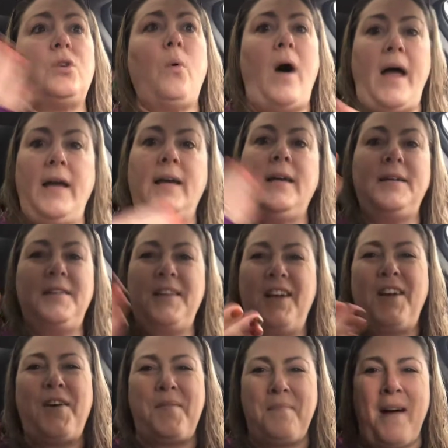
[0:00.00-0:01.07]
so I can,
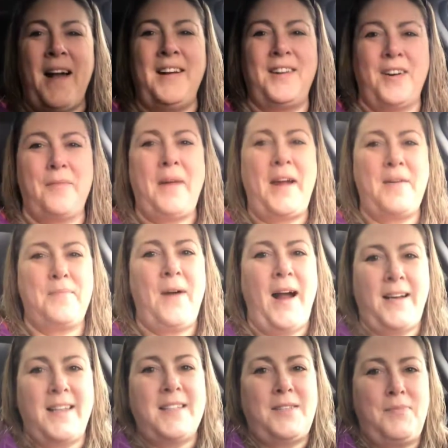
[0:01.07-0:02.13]
monitor my own
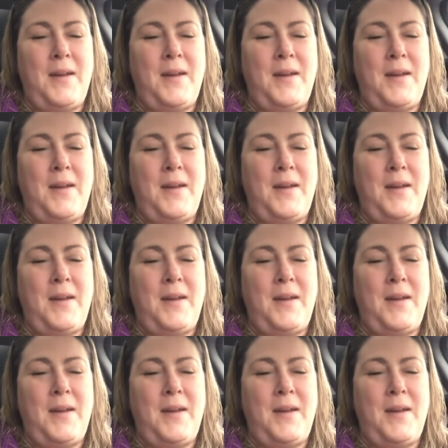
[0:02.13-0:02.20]
practice,